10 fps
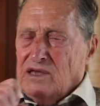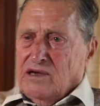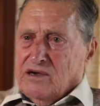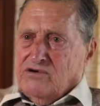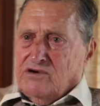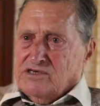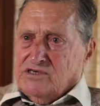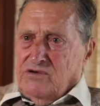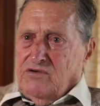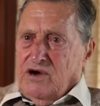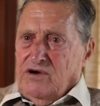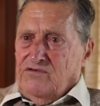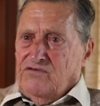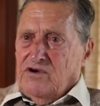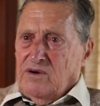across the road
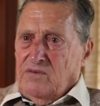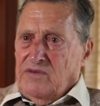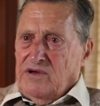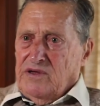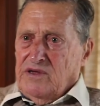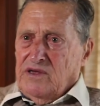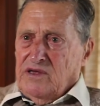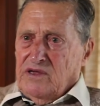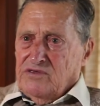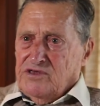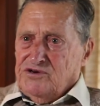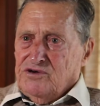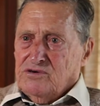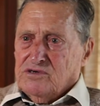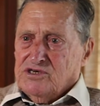from the
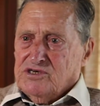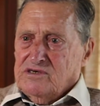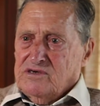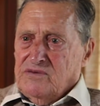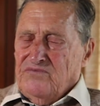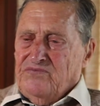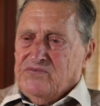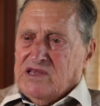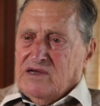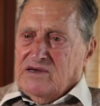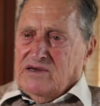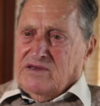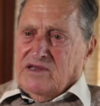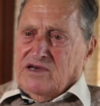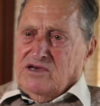docks.
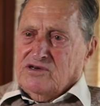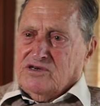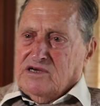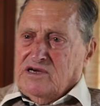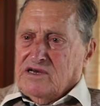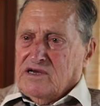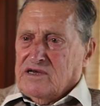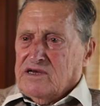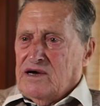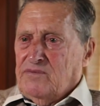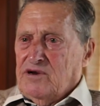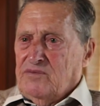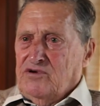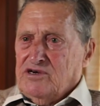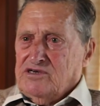And they used to get a couple of
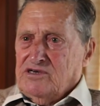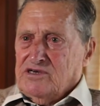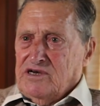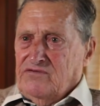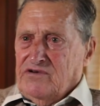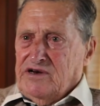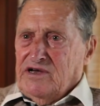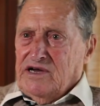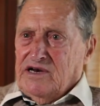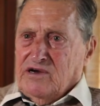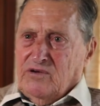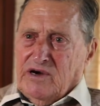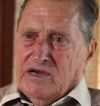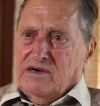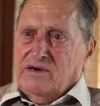prisoners every day to go
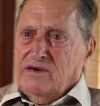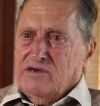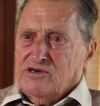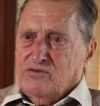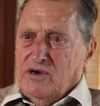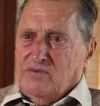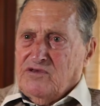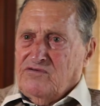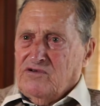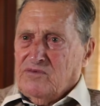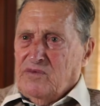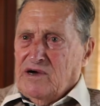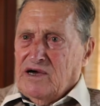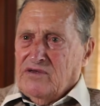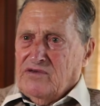out and sweep the
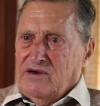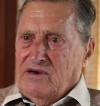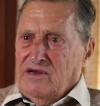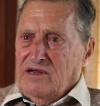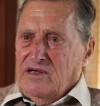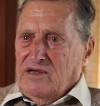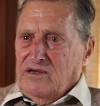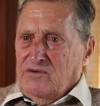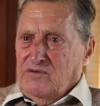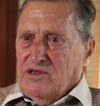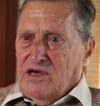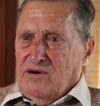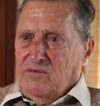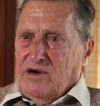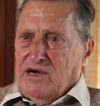footpath with
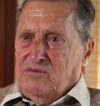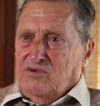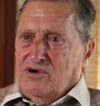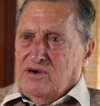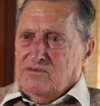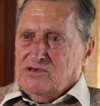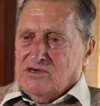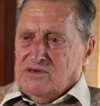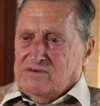homemade brooms.